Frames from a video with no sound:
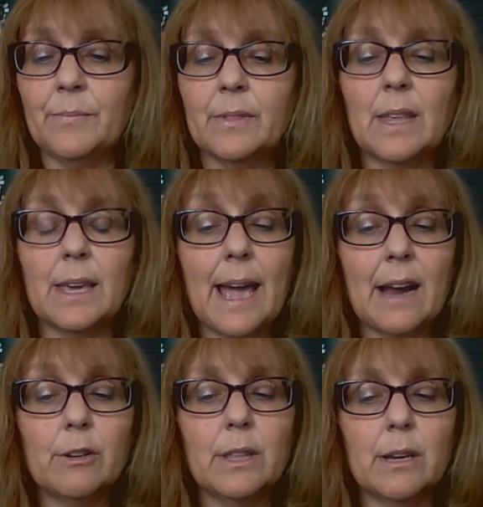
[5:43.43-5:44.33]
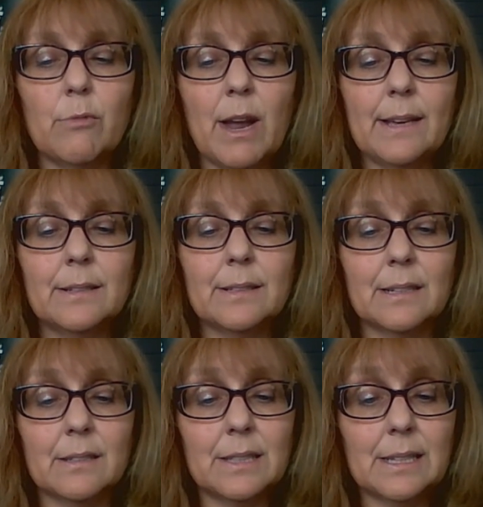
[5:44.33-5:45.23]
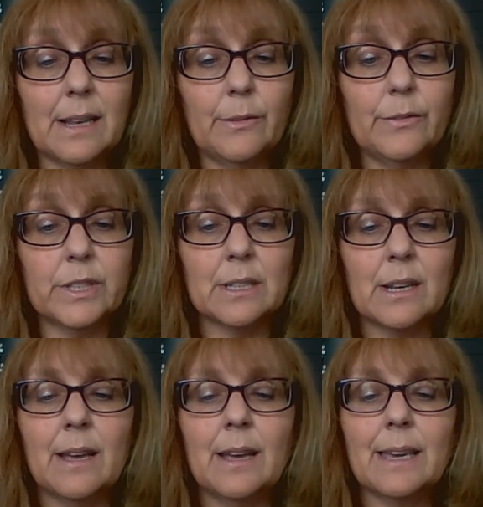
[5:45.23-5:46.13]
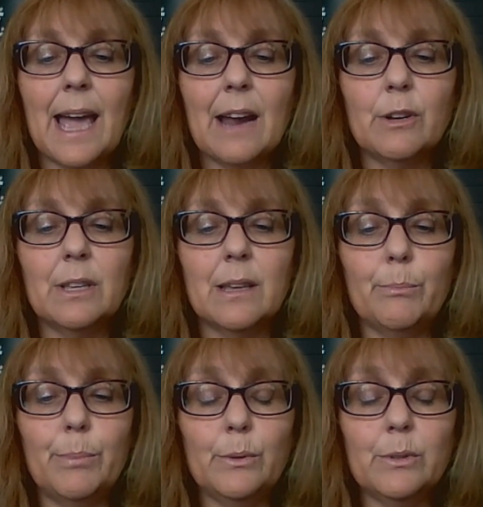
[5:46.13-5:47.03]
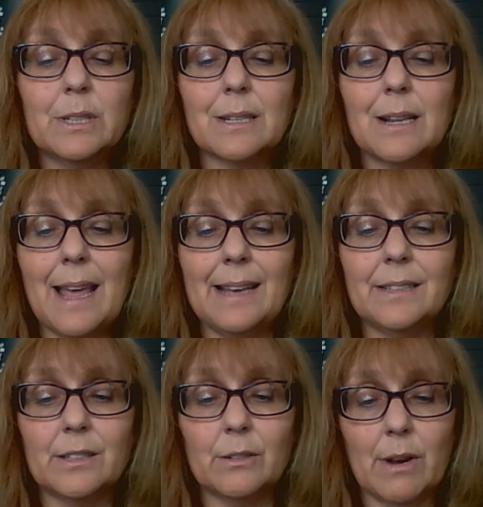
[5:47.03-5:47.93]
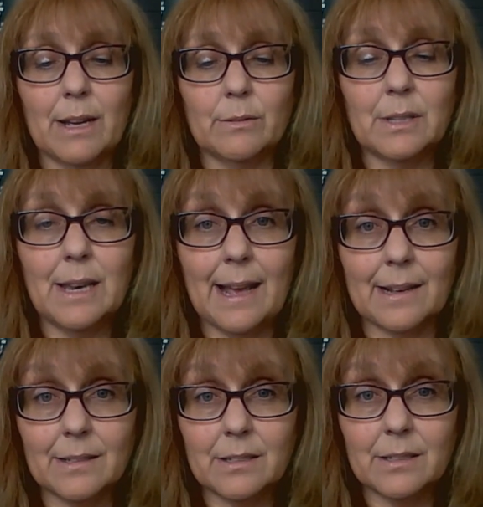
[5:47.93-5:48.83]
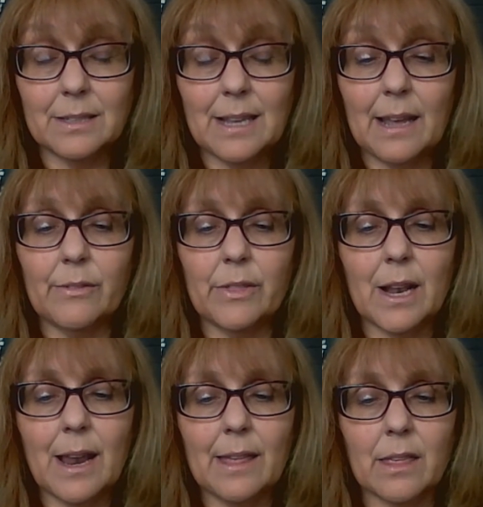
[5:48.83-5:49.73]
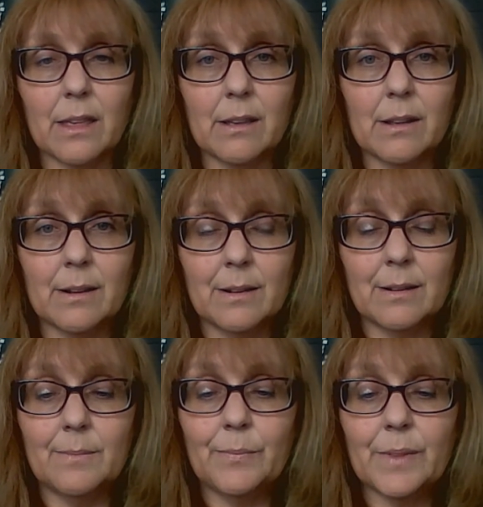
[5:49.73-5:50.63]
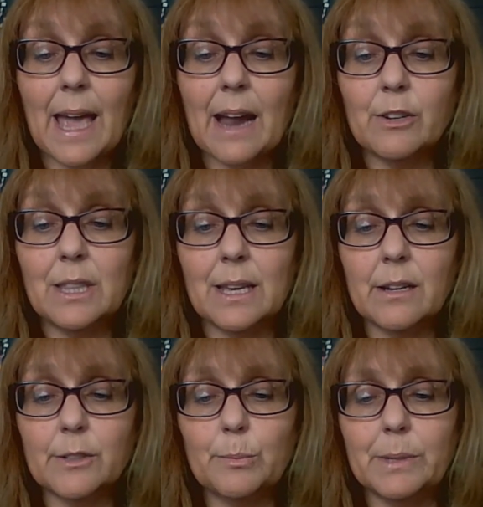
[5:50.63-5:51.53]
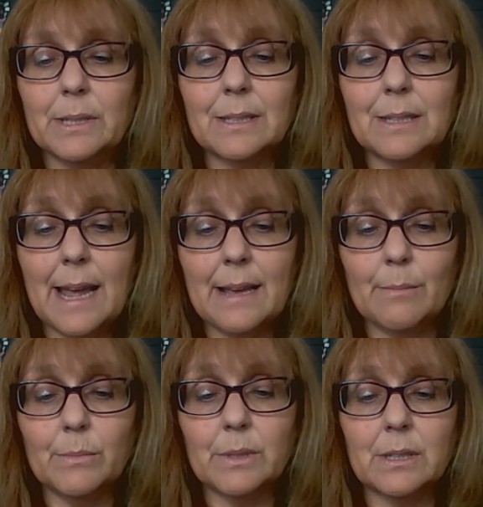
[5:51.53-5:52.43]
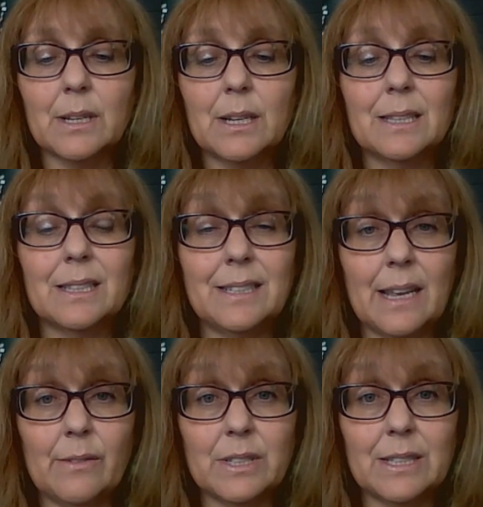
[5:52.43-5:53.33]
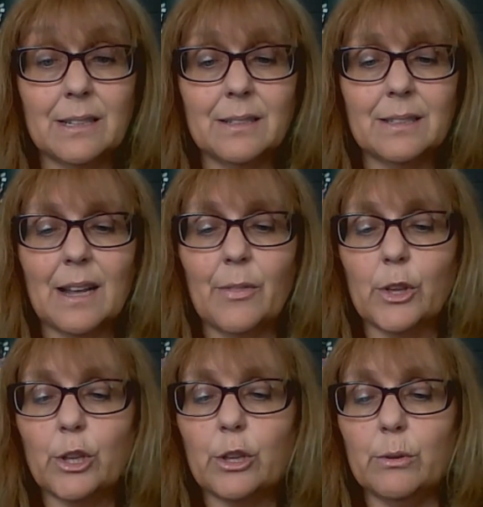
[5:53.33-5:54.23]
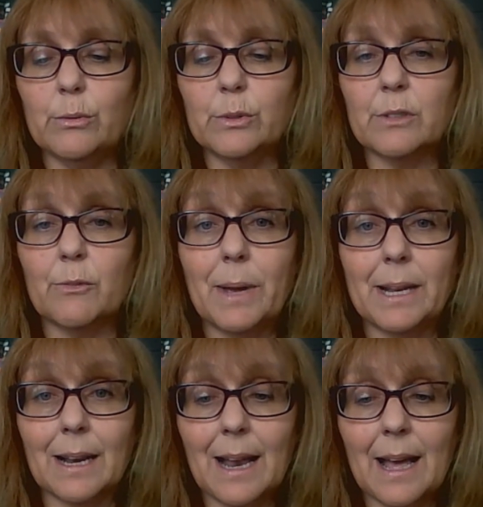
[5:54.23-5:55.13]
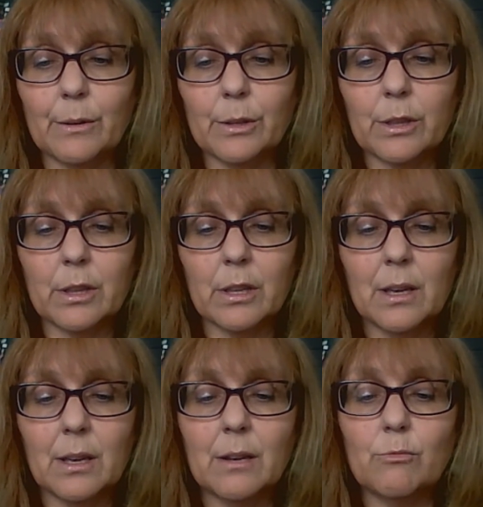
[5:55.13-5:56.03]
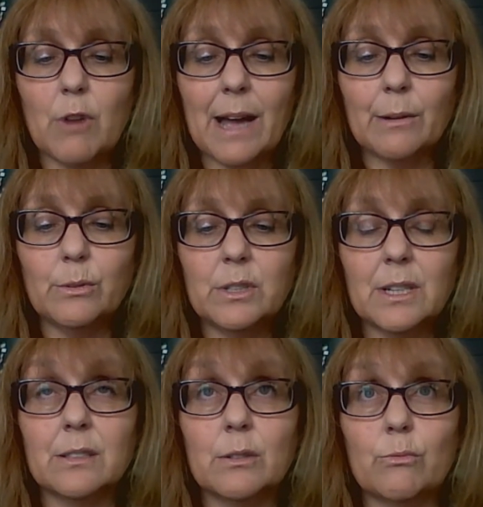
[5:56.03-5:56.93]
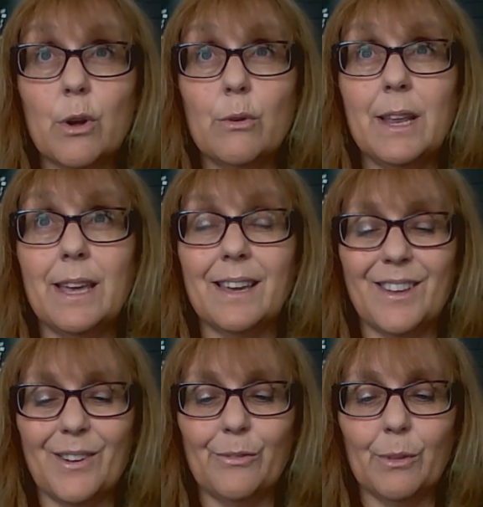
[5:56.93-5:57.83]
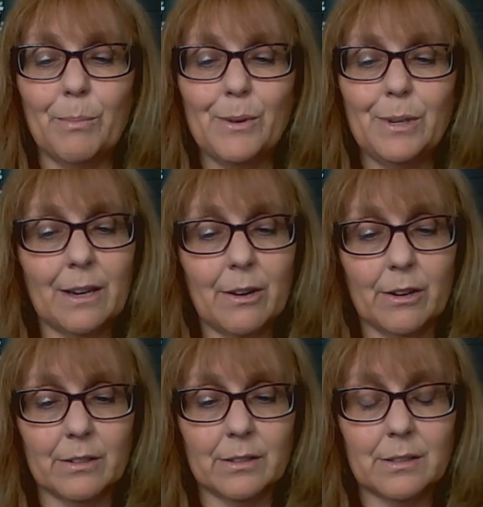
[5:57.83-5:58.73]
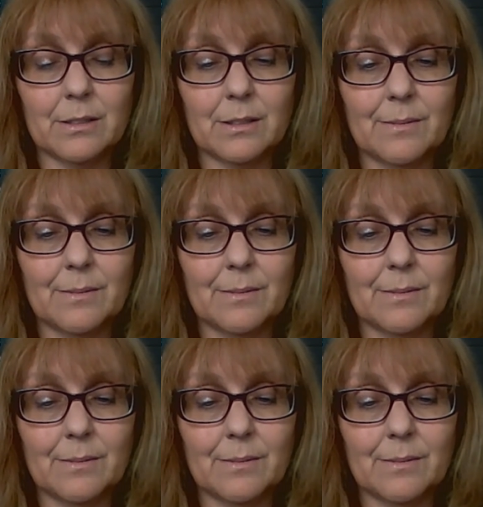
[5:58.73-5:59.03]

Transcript: They carry their rakes and sieves, carry their boots laced around necks to save the leather, carry their husbands' names, the Davises and the Hughes of Penclouth, round as the rolling of the pony carts.